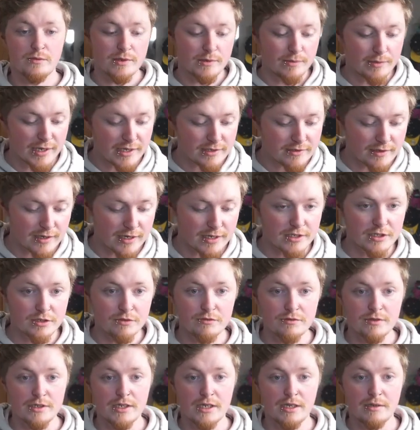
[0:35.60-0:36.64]
we may as well
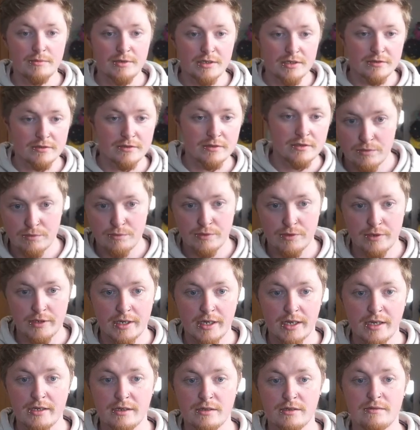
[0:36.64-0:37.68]
actually rename this
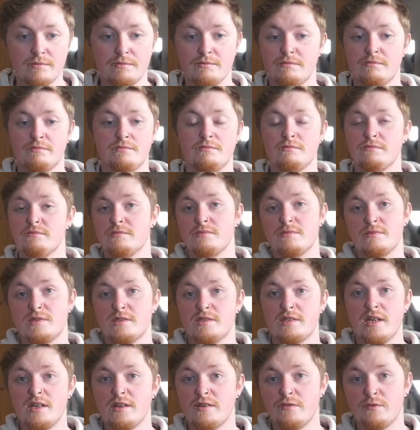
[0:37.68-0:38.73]
1.8
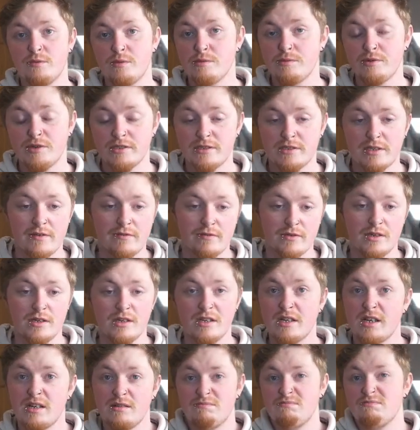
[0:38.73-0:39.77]
instead of 1.7.
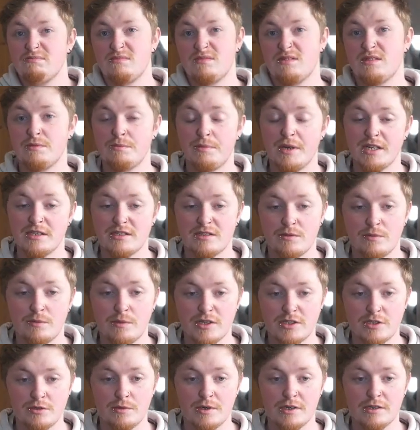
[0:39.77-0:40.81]
Yeah, depends on
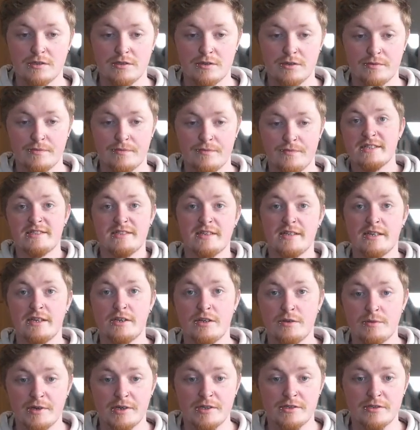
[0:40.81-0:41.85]
what you want to do. Next thing now
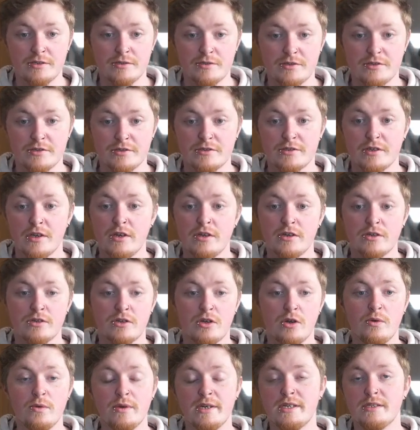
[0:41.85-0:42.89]
you want to do is just
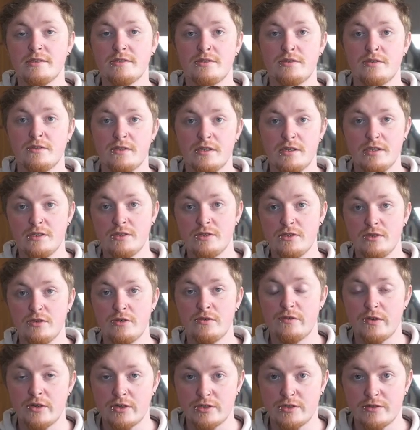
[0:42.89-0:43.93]
go into the
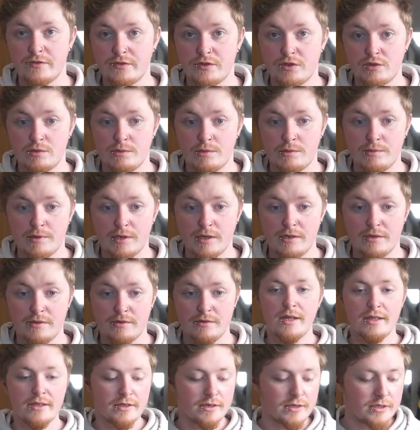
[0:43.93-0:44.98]
new version of Streamerbot.
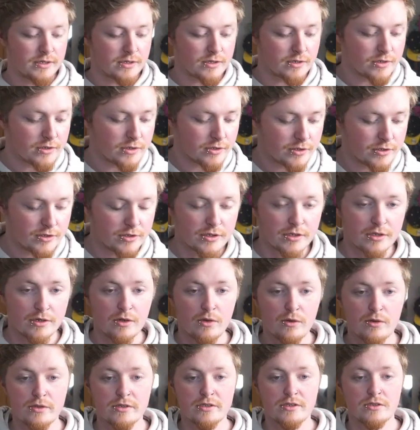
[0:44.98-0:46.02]
While in here, you can
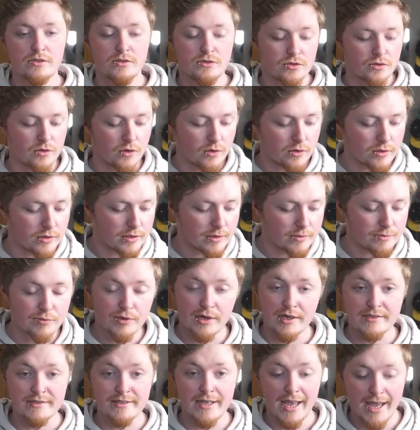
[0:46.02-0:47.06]
hold Control,
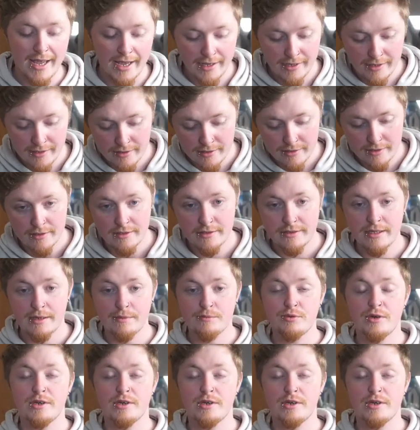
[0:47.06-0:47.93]
press A, then